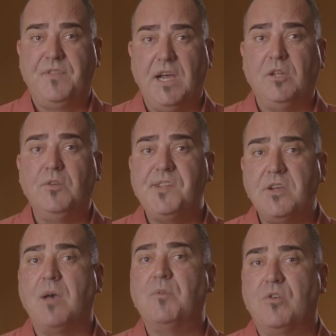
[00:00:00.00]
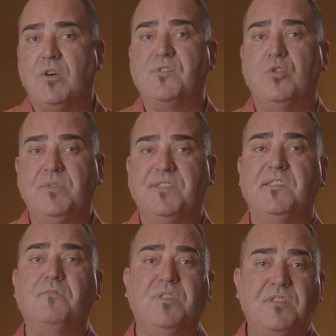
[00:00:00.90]
They'll also come across your
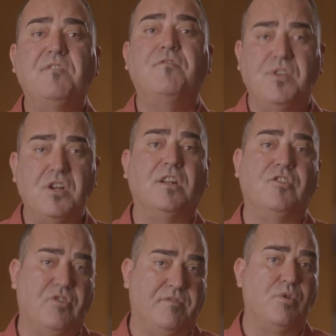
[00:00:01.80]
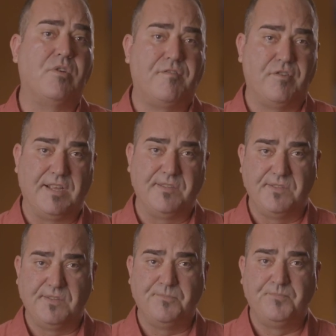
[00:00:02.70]
business with different knowledge of your offerings.